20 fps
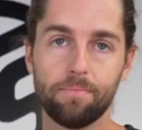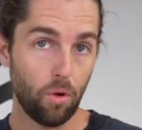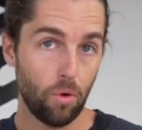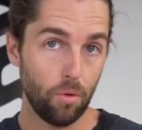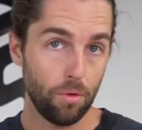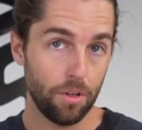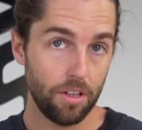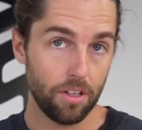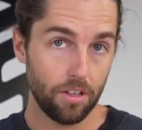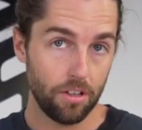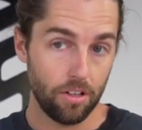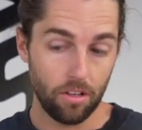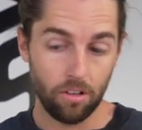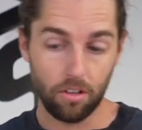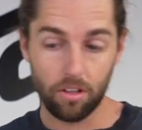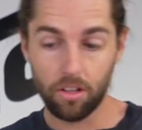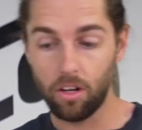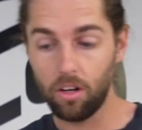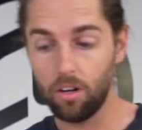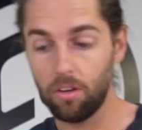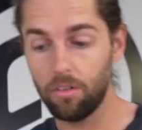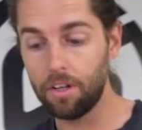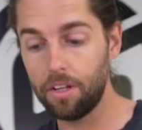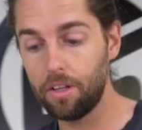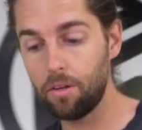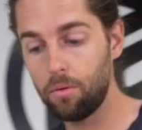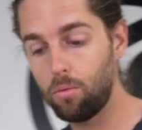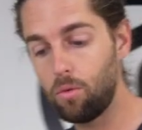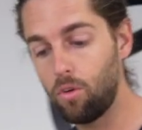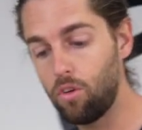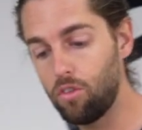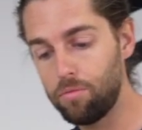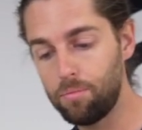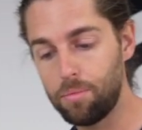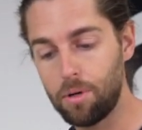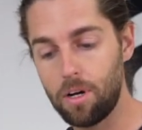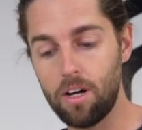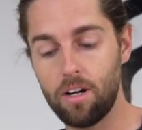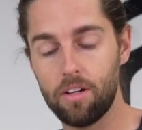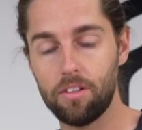Only the NOCO and the Wolf
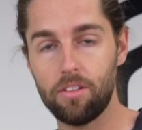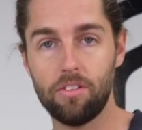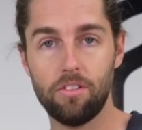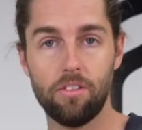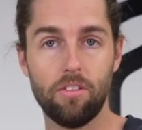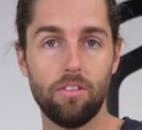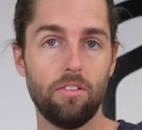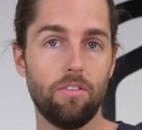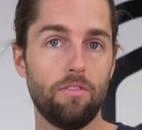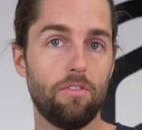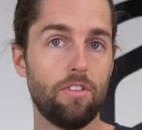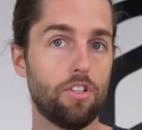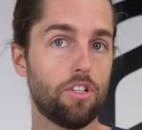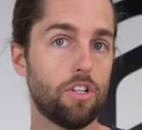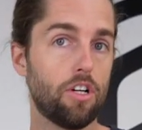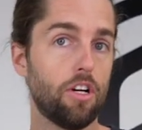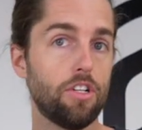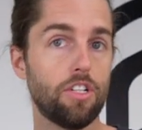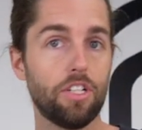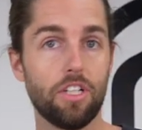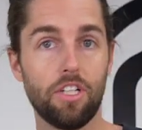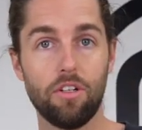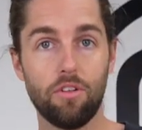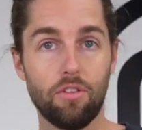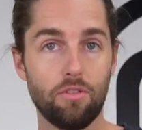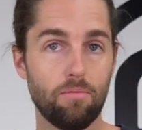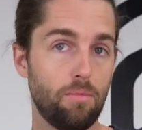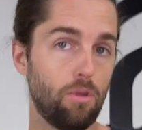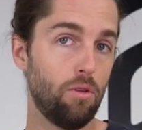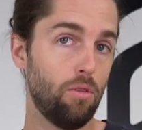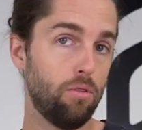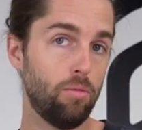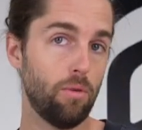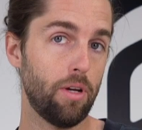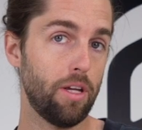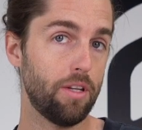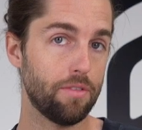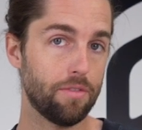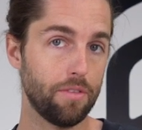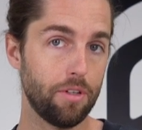box, the charging goes both
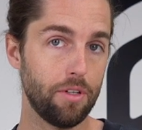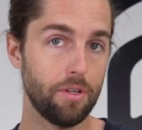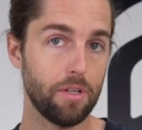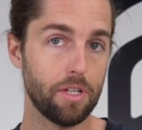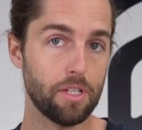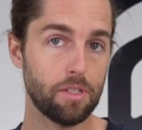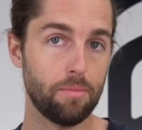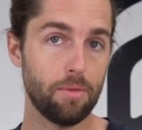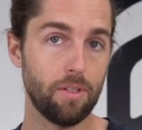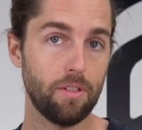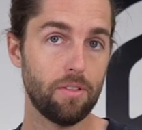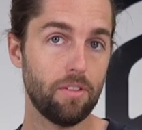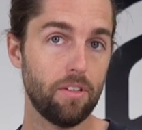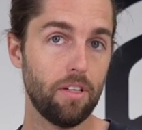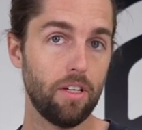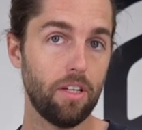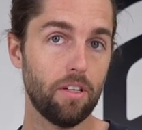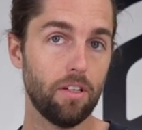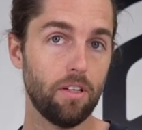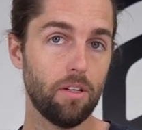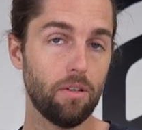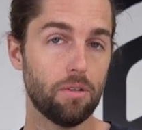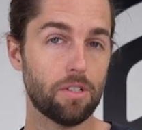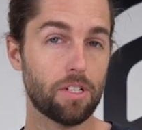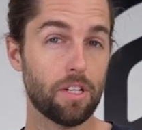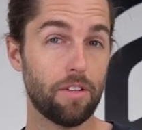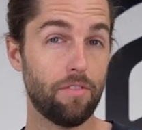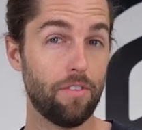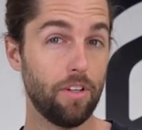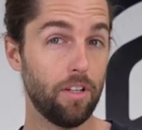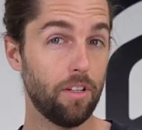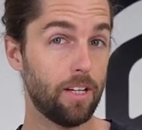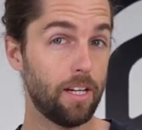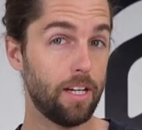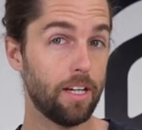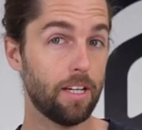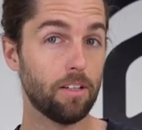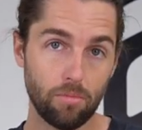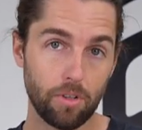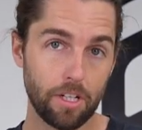ways for USB-C, which I feel
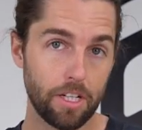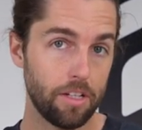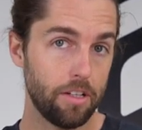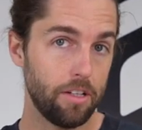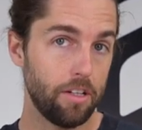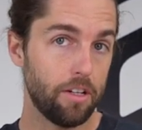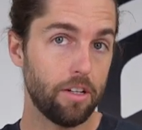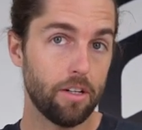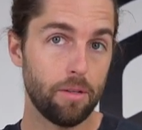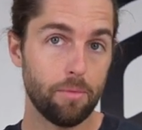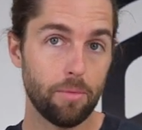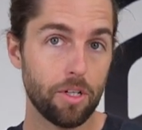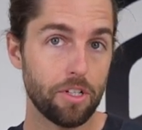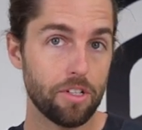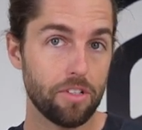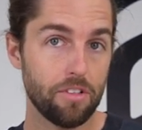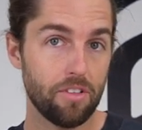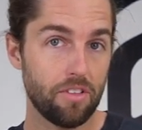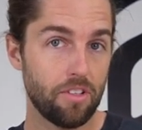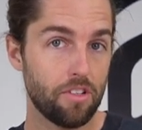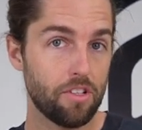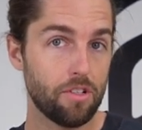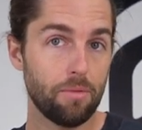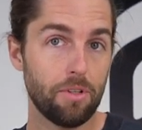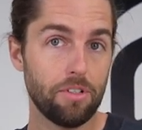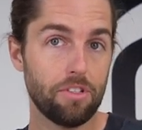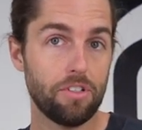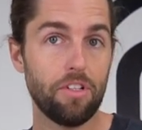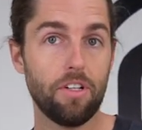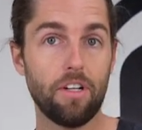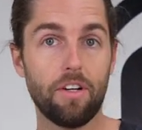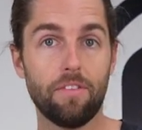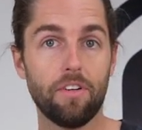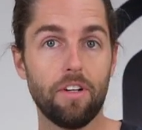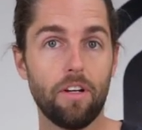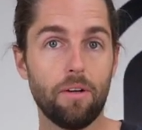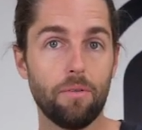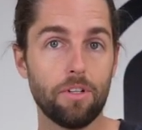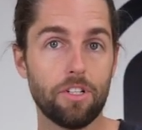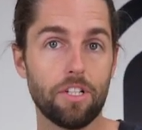like when you're in an emergency situation, you never
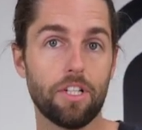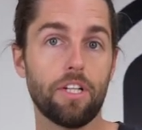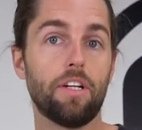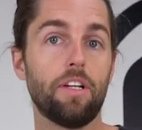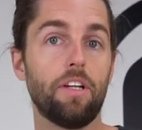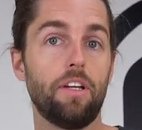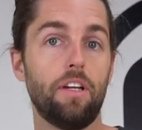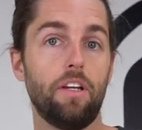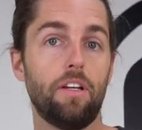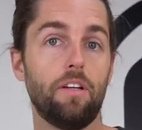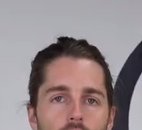know what you're gonna need.